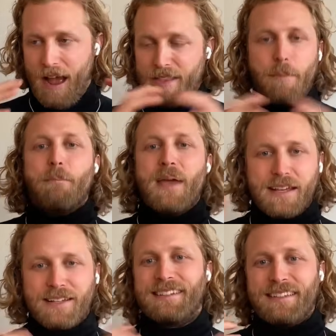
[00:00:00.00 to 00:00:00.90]
the
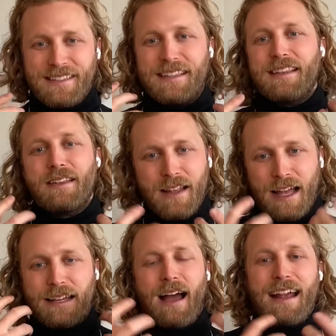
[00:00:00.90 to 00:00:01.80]
big
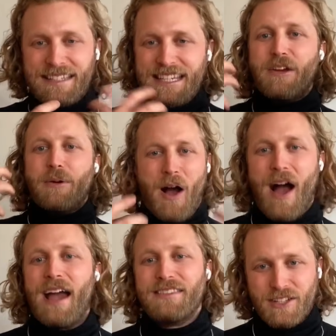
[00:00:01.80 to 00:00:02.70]
like idea
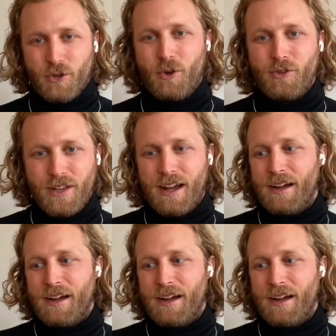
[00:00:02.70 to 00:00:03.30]
behind this whole